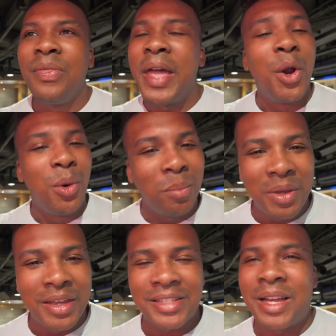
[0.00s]
They don't
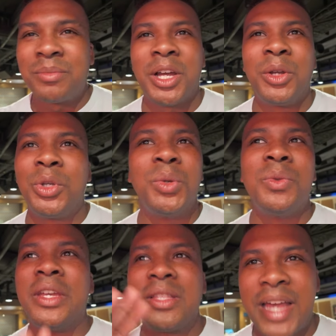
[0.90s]
miss. I'm telling you,
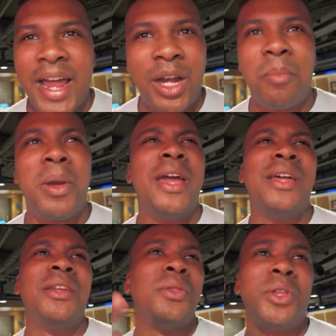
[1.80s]
the entire
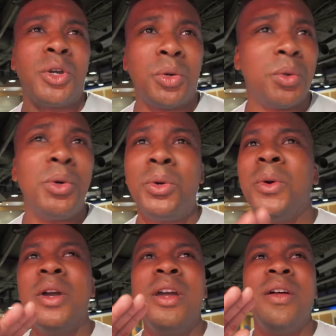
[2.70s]
band, the
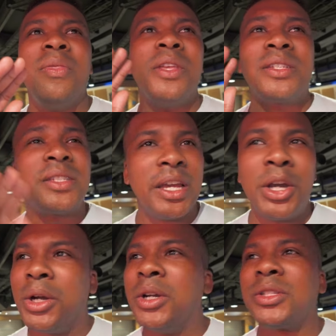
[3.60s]
crew, the
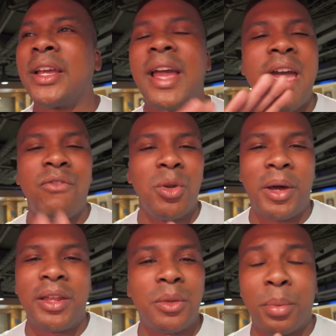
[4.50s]
singers, like
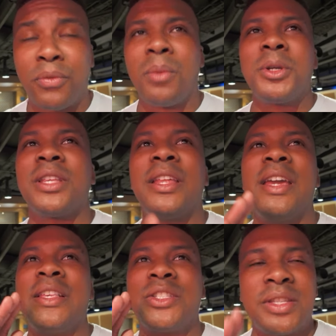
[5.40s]
everybody, the performance
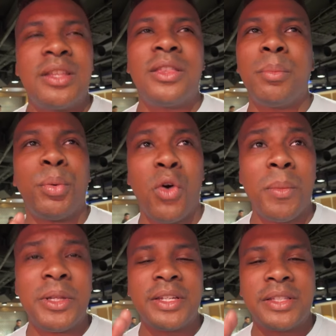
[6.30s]
is the
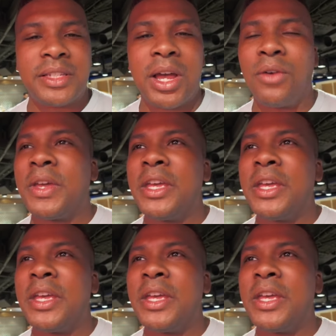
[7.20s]
performance itself